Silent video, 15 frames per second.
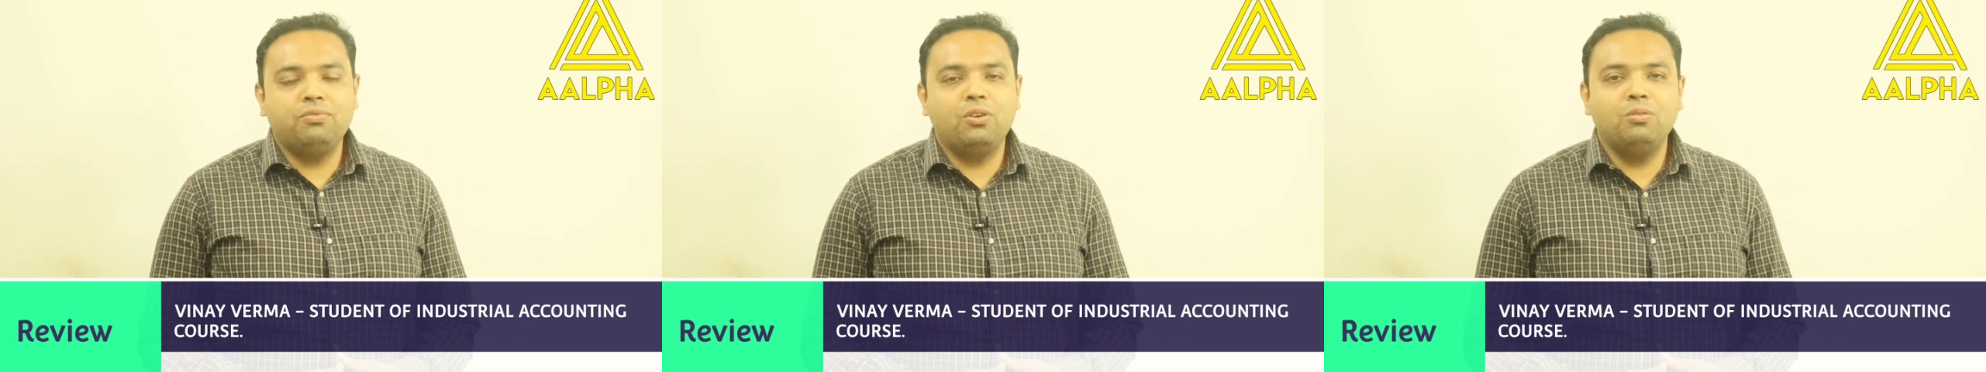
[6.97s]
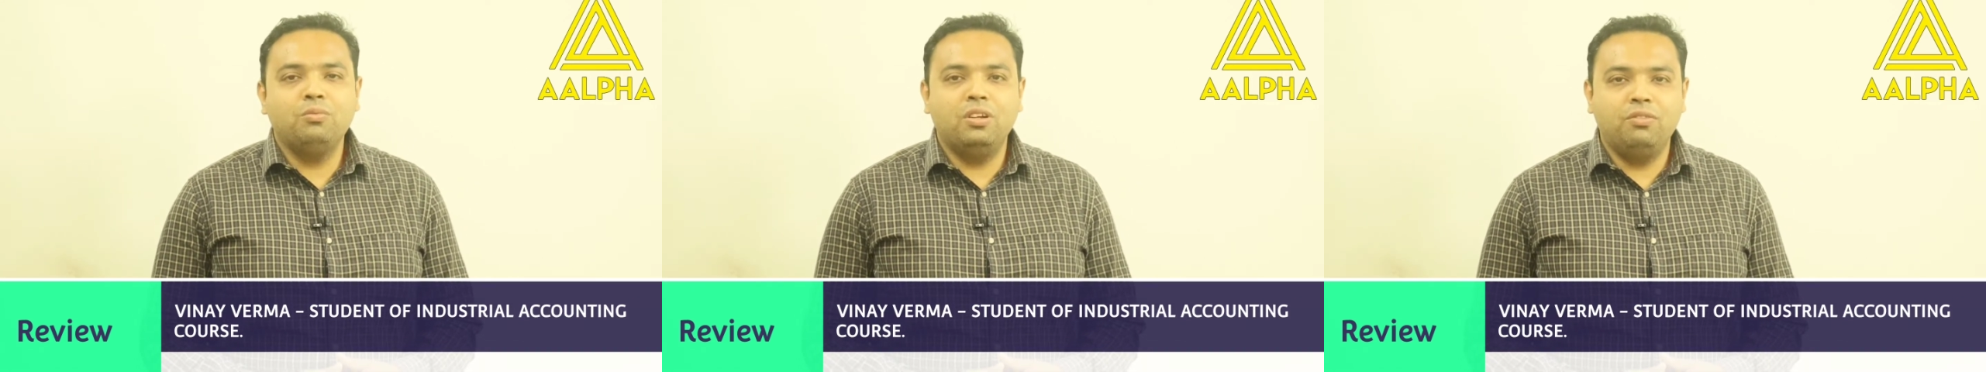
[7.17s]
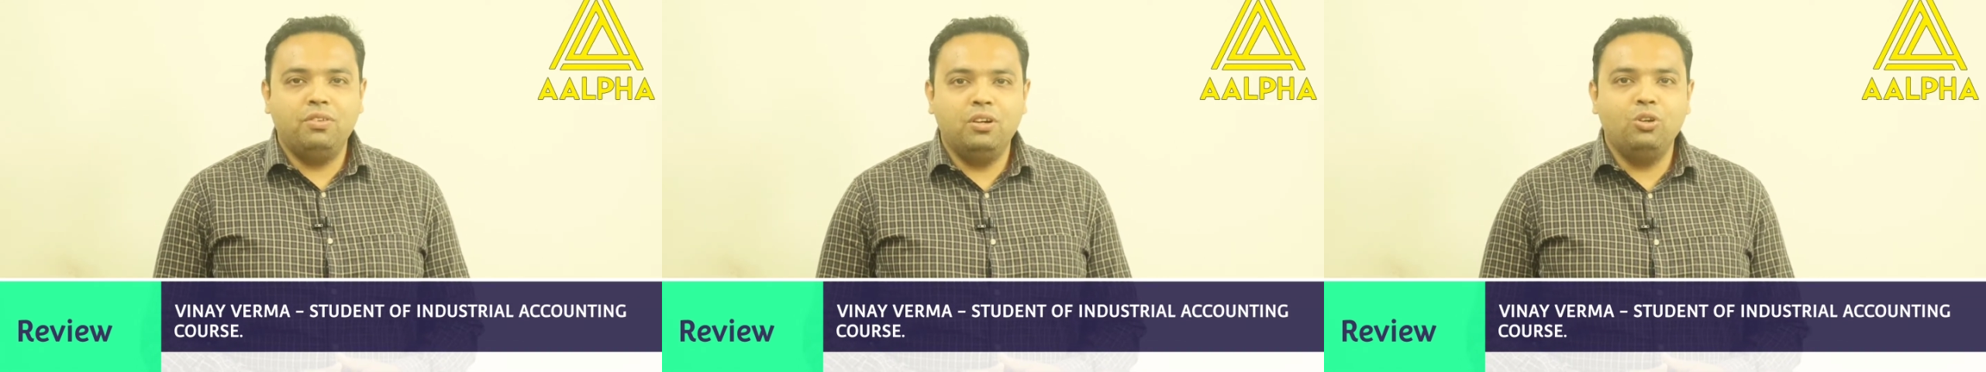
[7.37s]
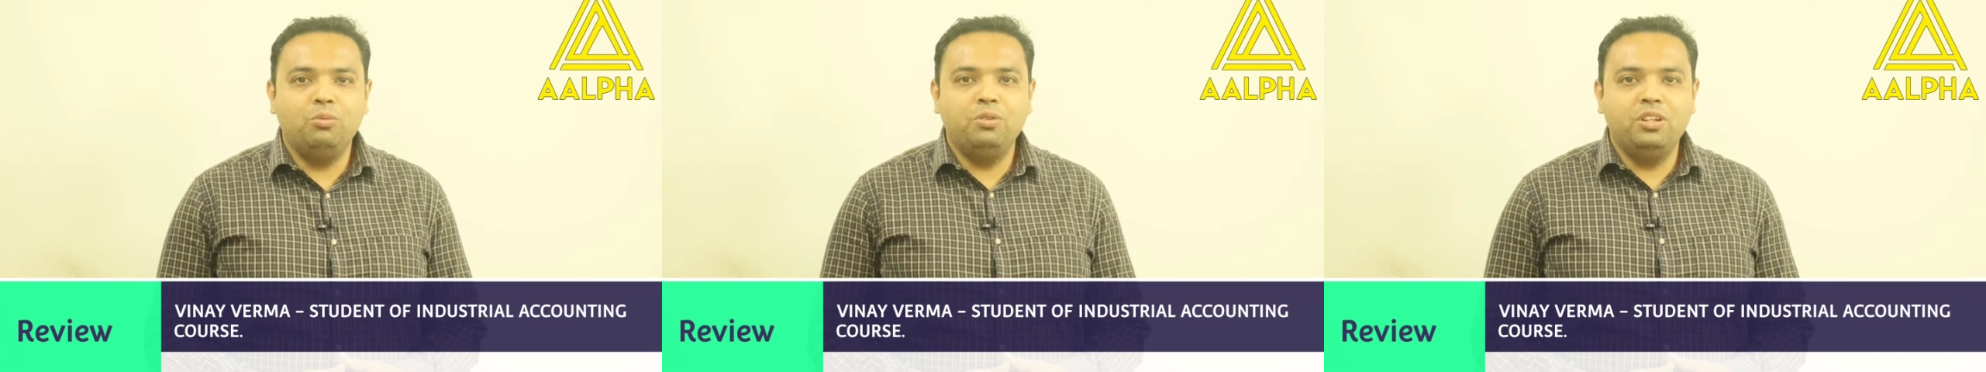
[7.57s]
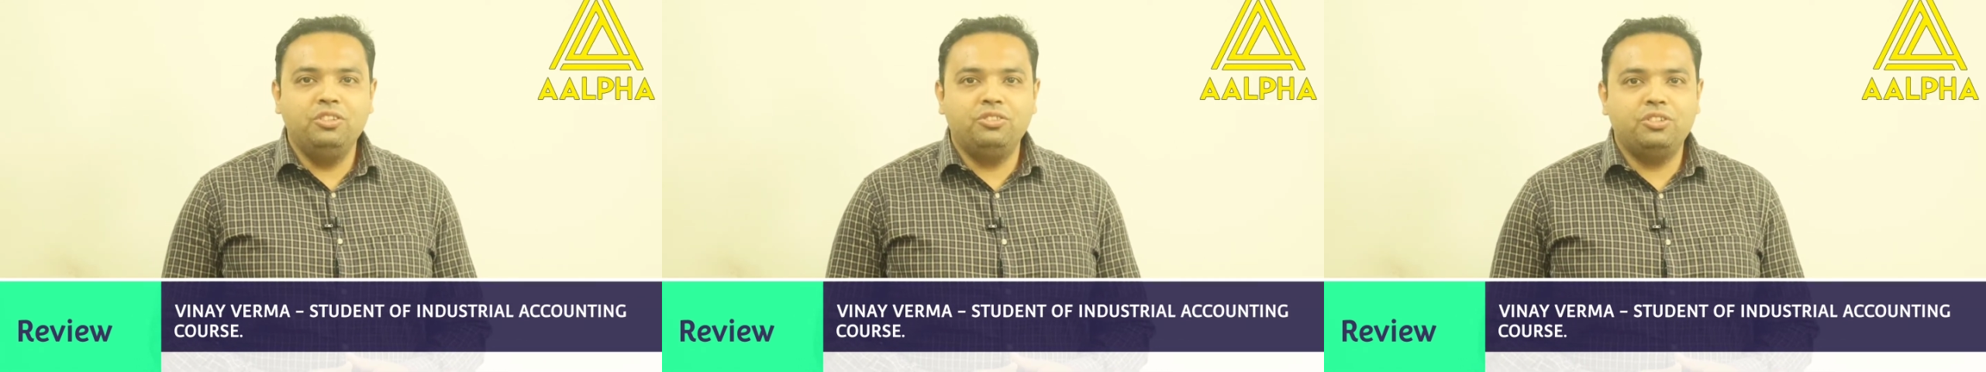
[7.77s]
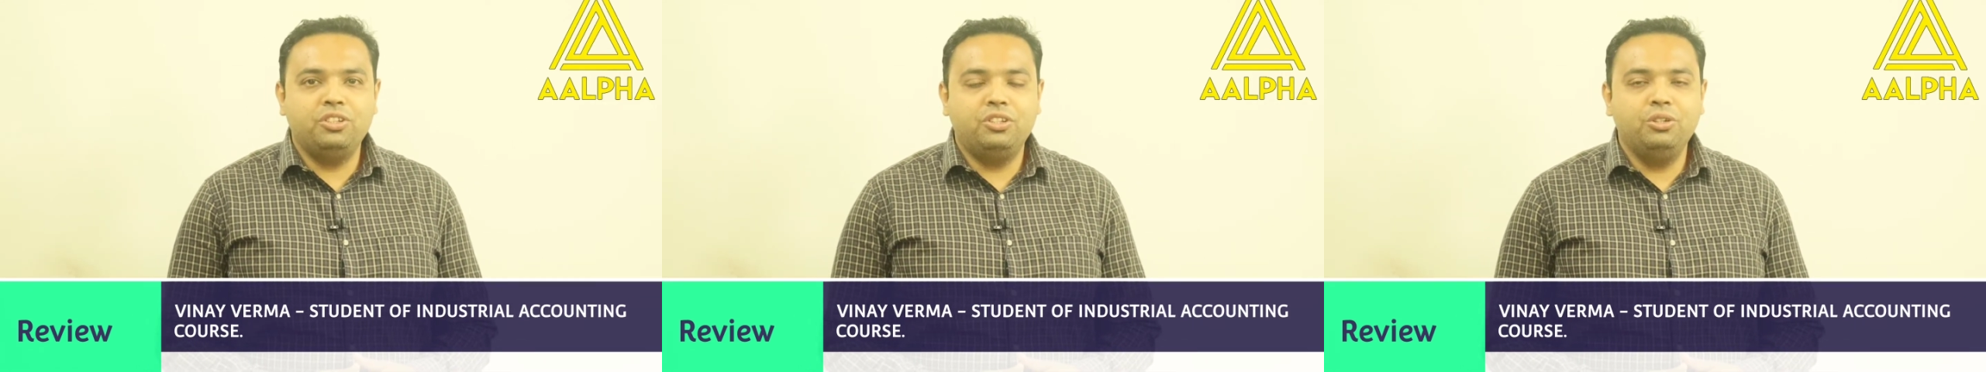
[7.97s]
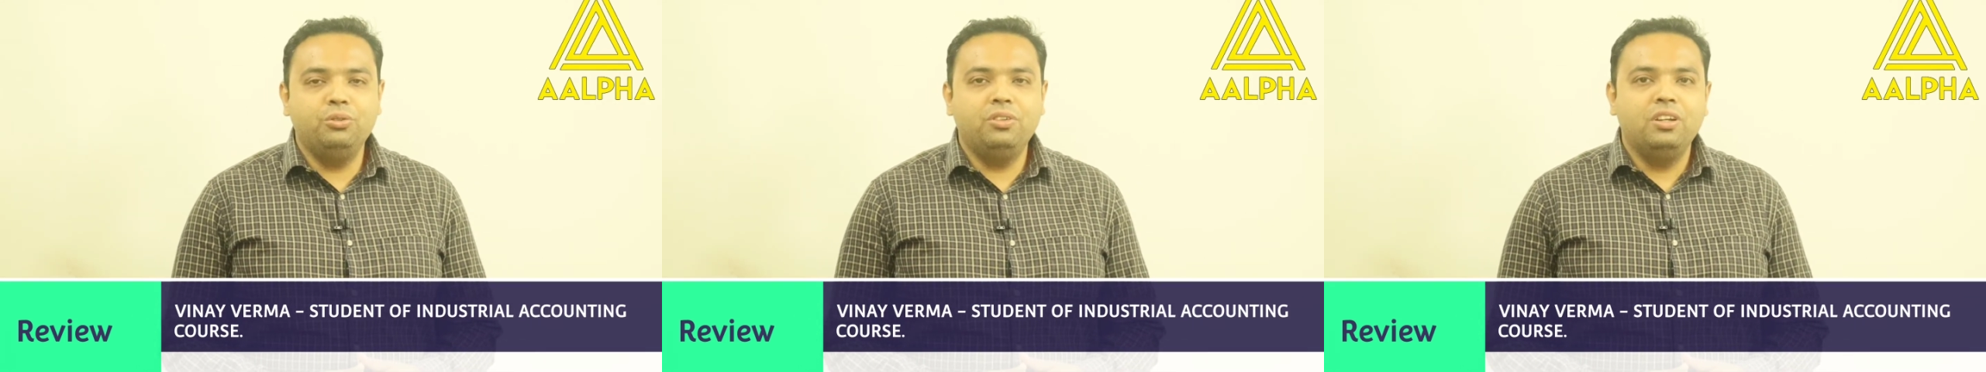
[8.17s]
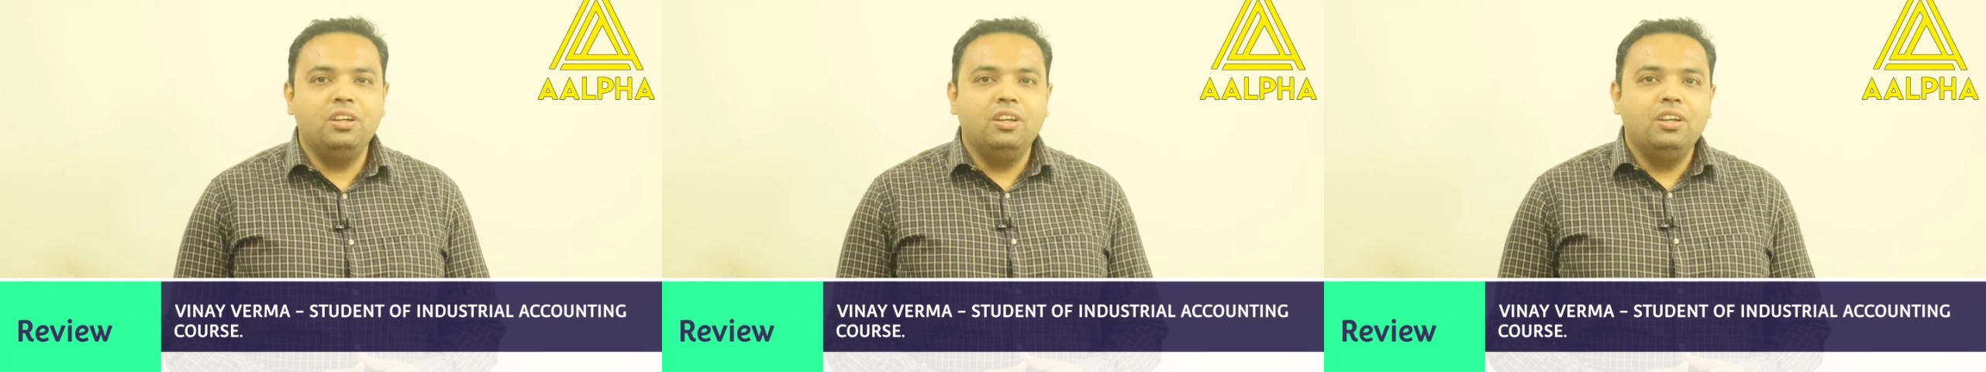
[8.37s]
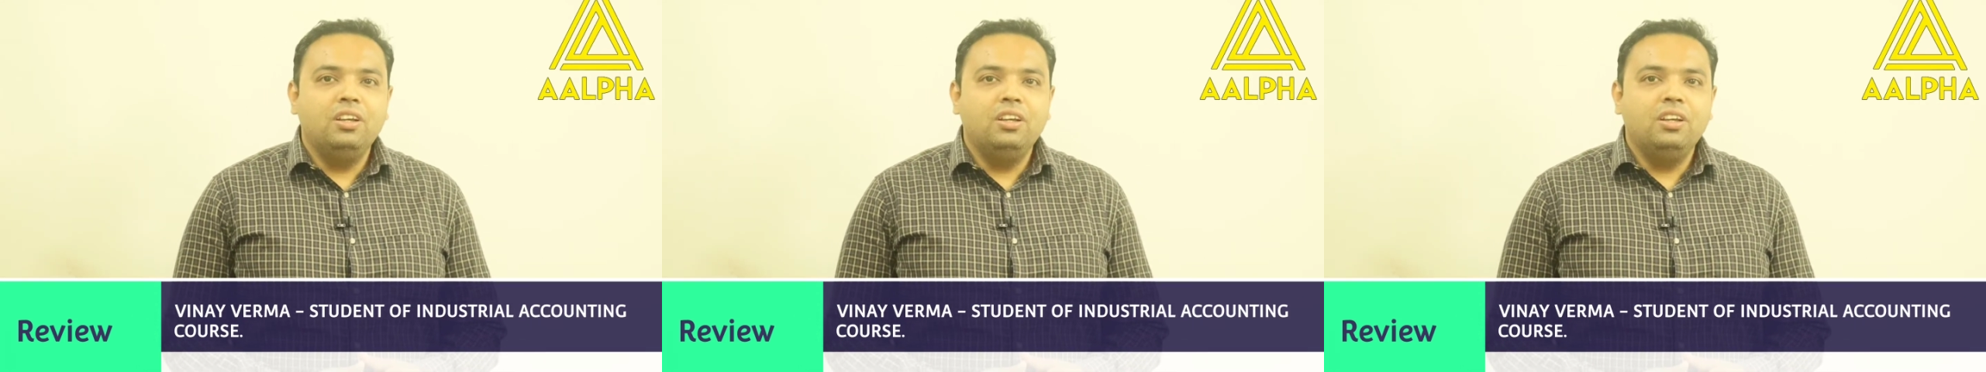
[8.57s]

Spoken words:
from Alpha Global Institute.